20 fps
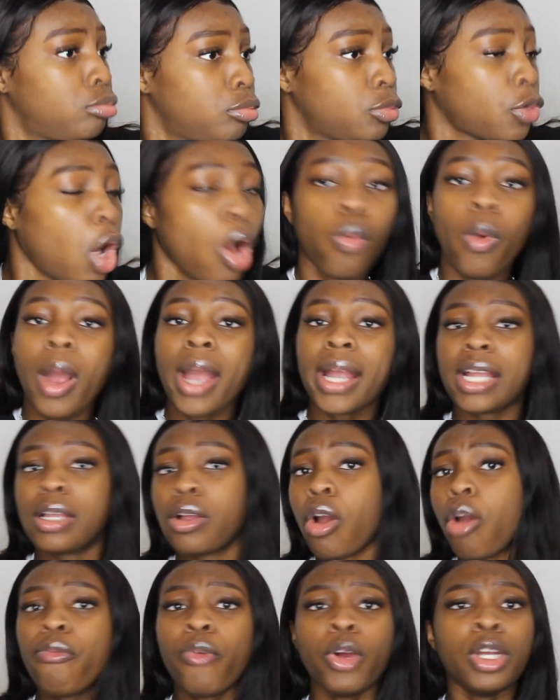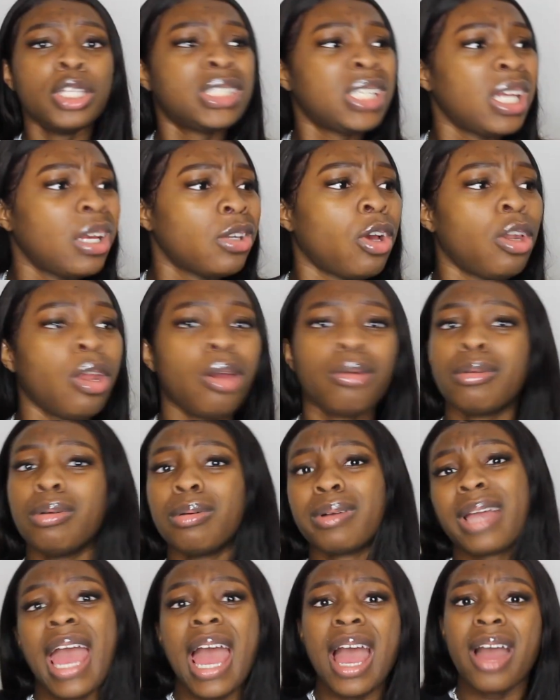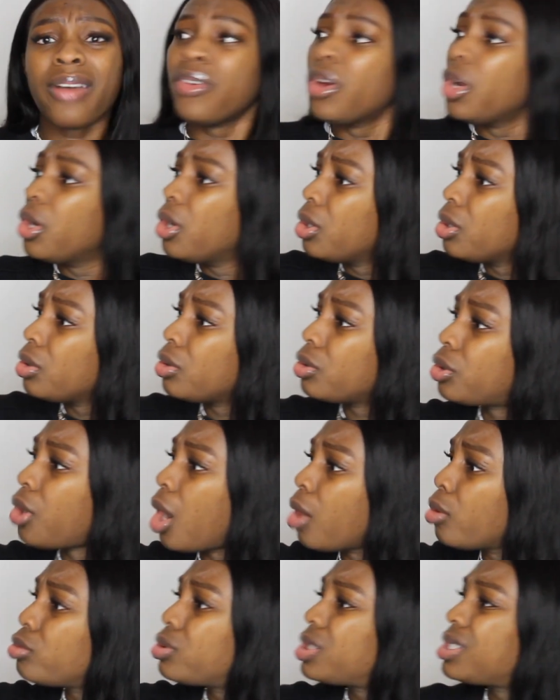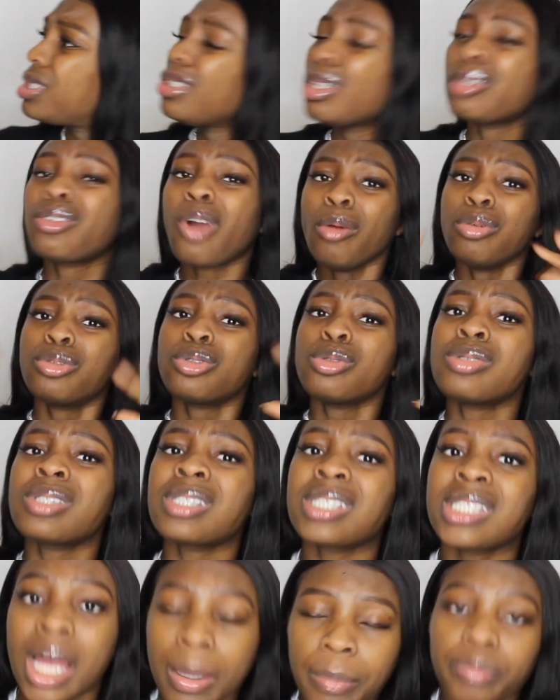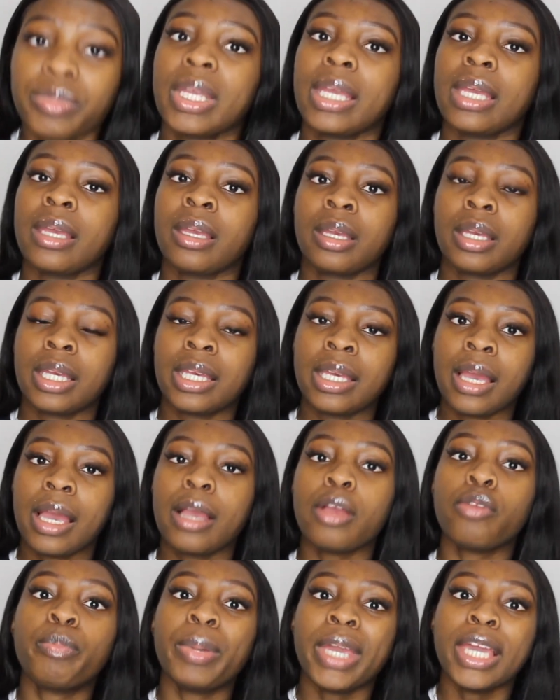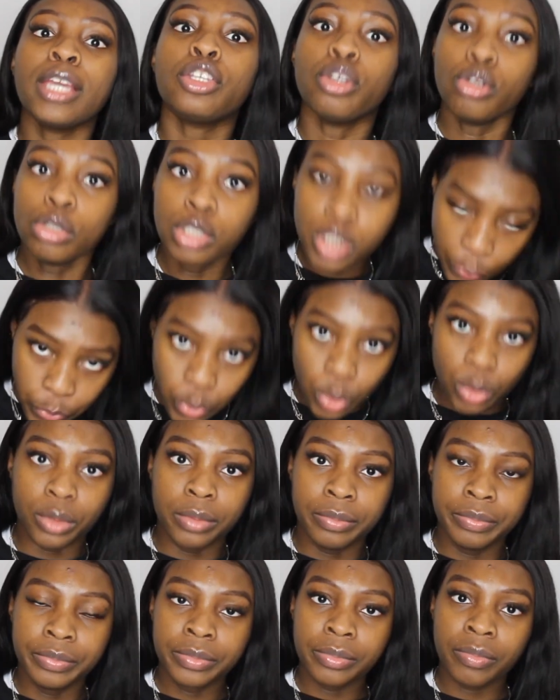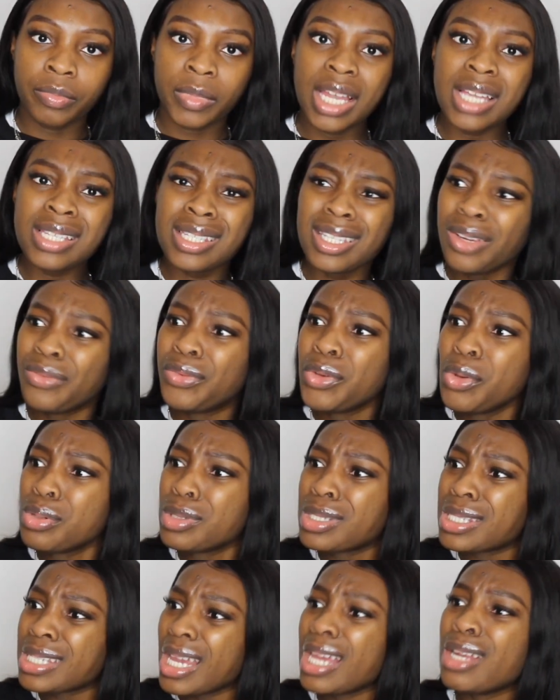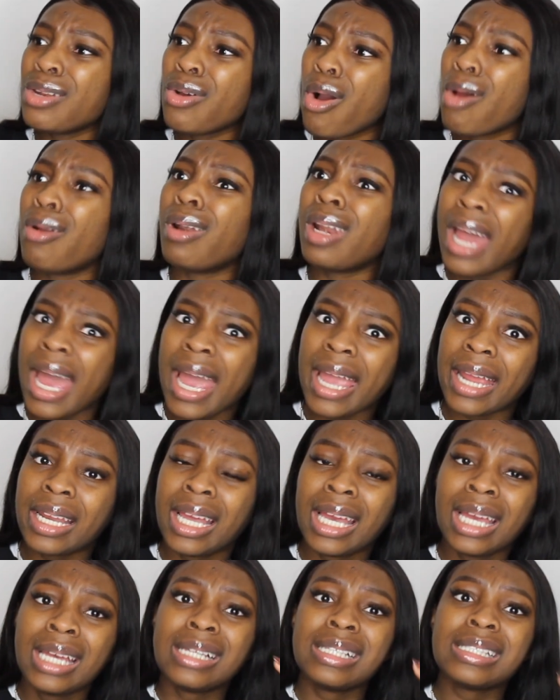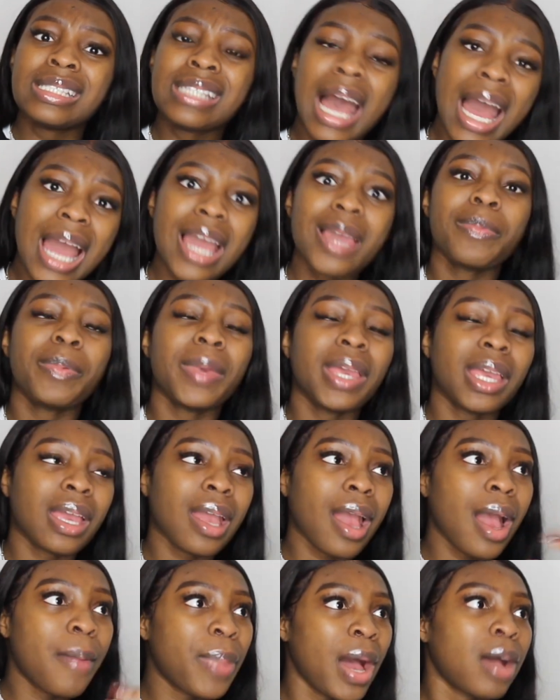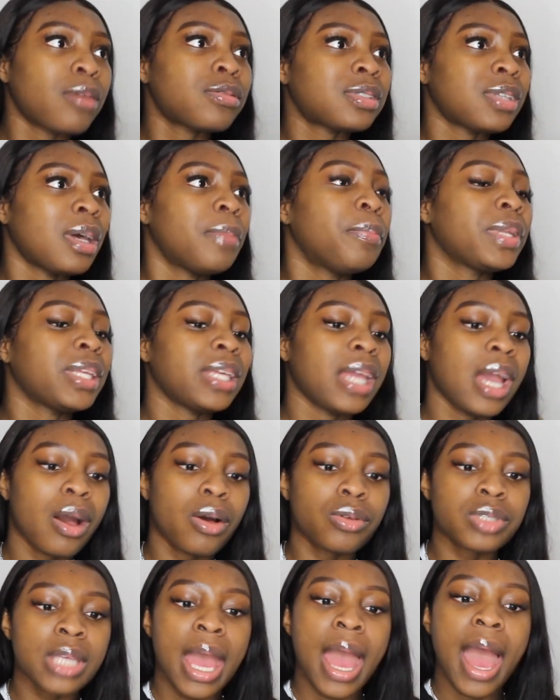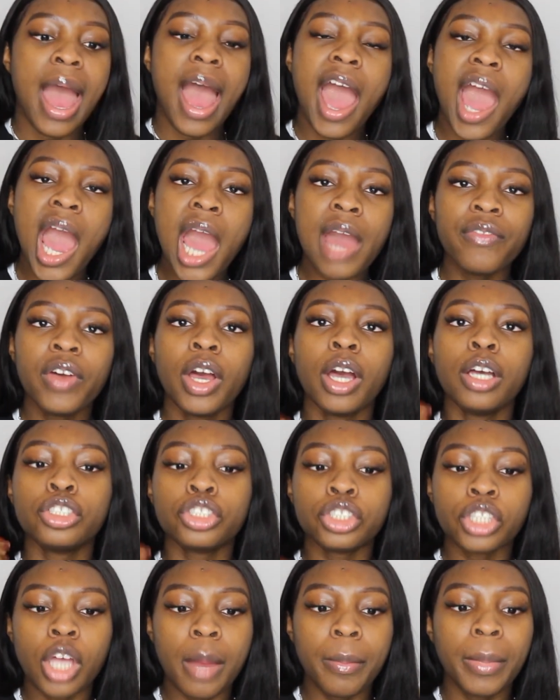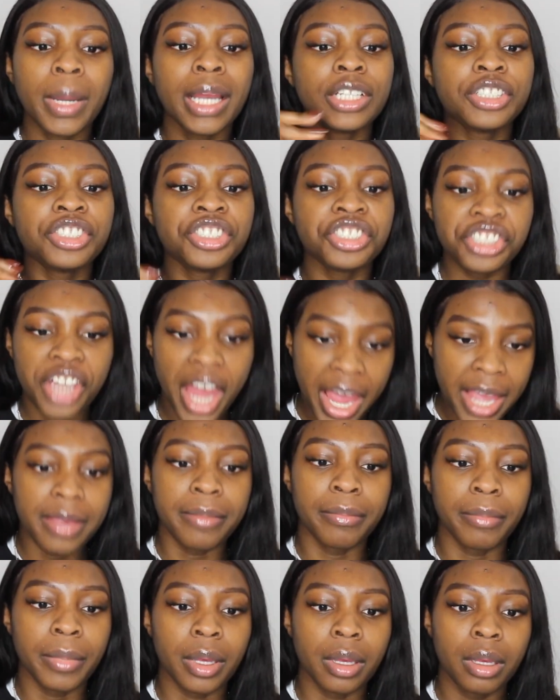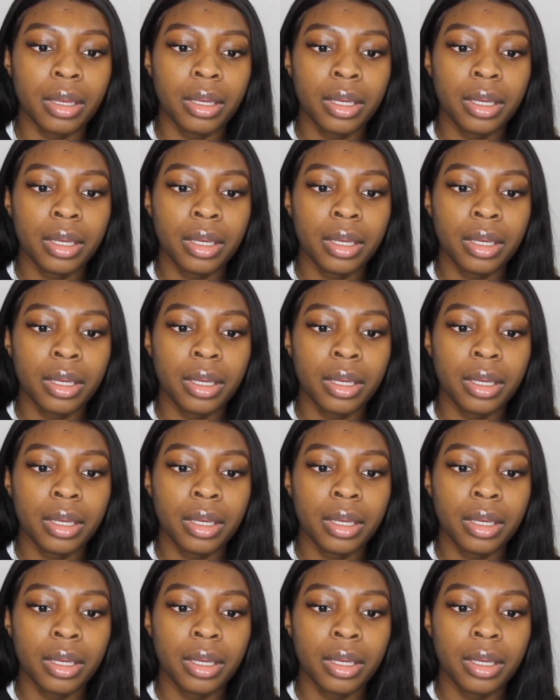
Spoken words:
go volunteer in your local CAF. Go, you know, go do something. Be useful. Instead of you sitting online typing about somebody else, have some shame.